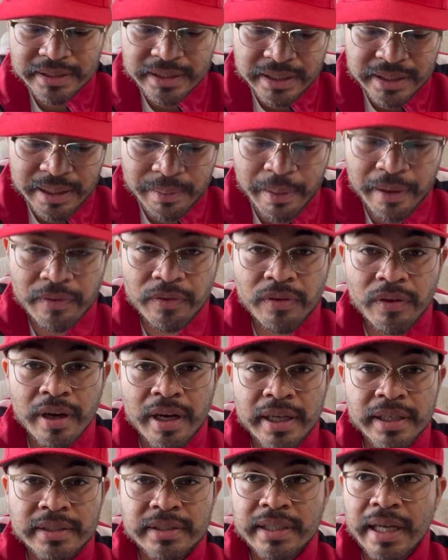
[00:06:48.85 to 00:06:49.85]
and then my
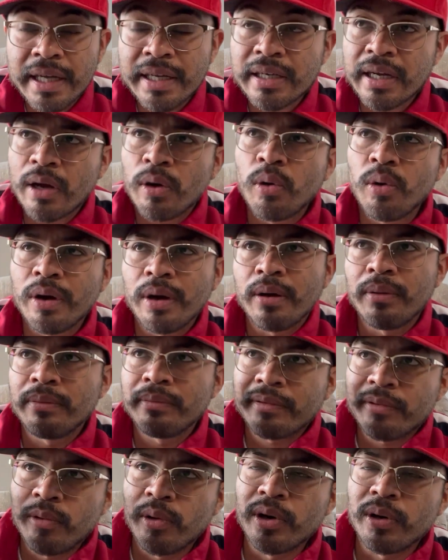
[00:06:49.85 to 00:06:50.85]
friends, I had
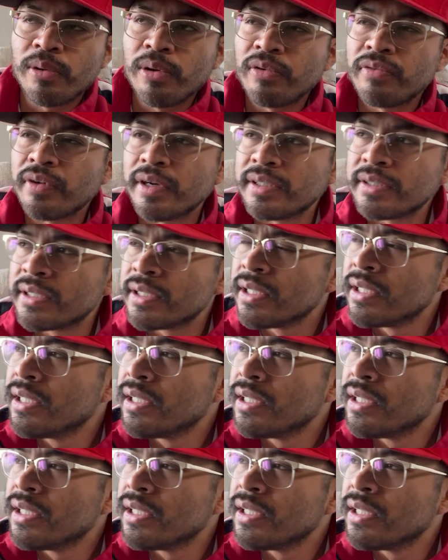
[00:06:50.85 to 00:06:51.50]
quote unquote friends,